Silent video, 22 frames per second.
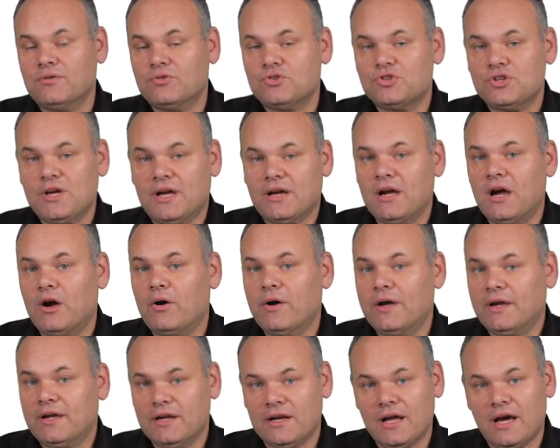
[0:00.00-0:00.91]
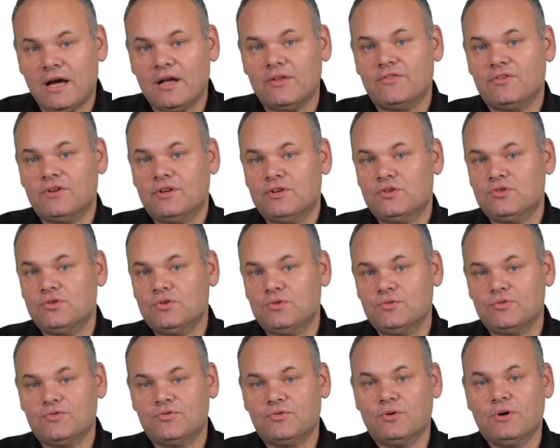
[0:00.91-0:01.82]
check how I can answer it to
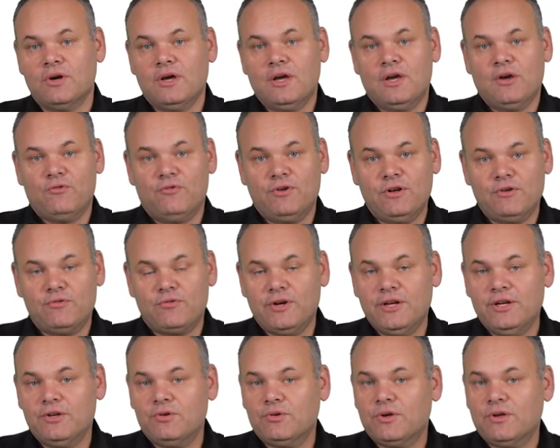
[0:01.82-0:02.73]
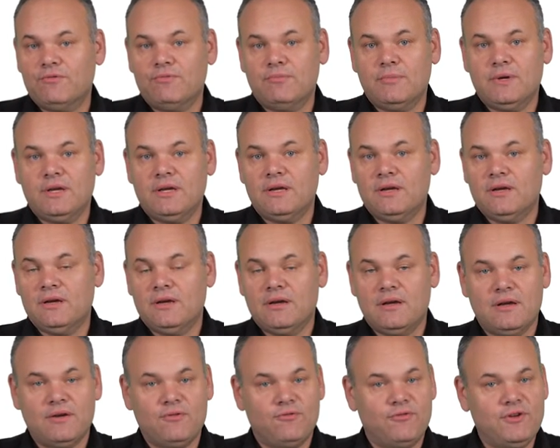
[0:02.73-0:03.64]
you. So feel free to give me
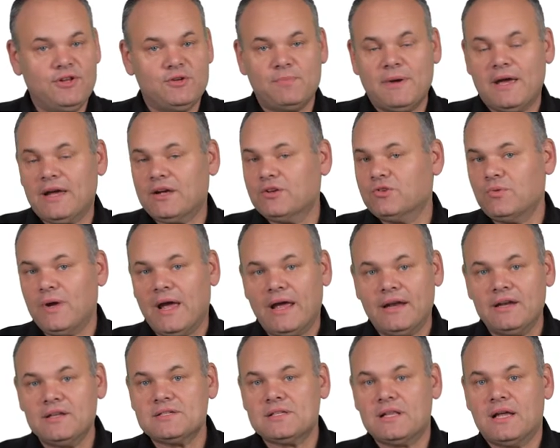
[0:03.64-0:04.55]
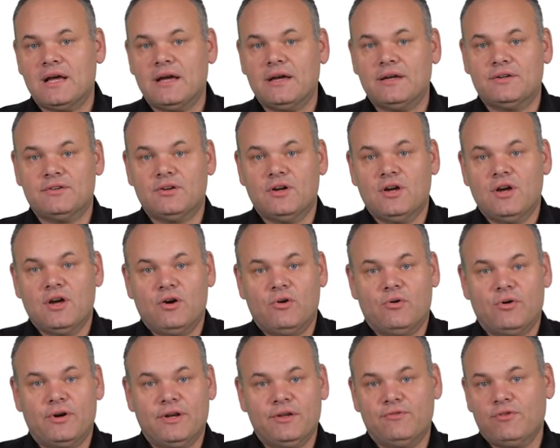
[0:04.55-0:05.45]
feedback to any slide,
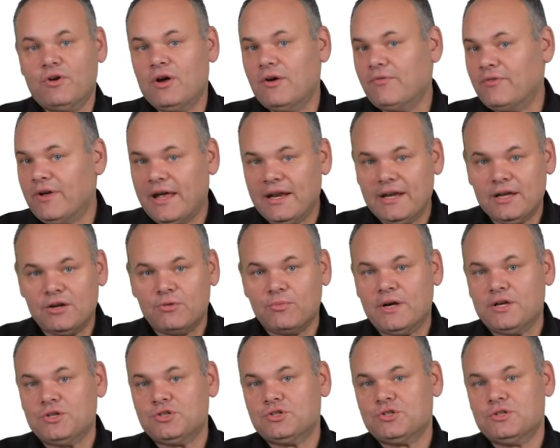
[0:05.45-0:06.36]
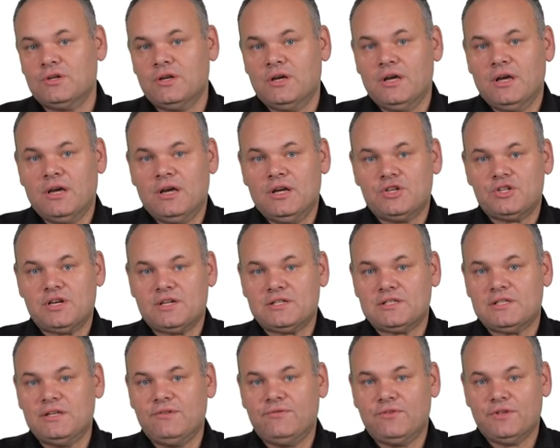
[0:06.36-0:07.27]
or if you have any question,
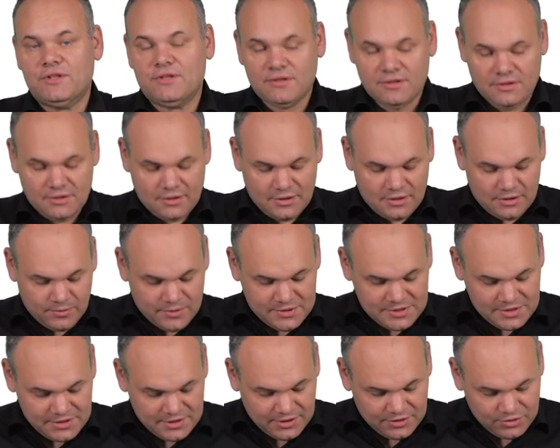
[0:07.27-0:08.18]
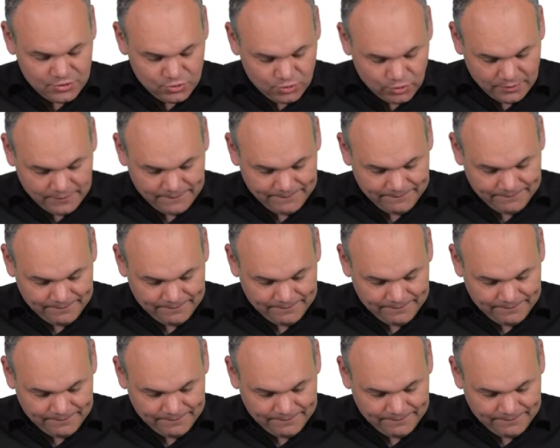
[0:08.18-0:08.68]
just leave it within the tool.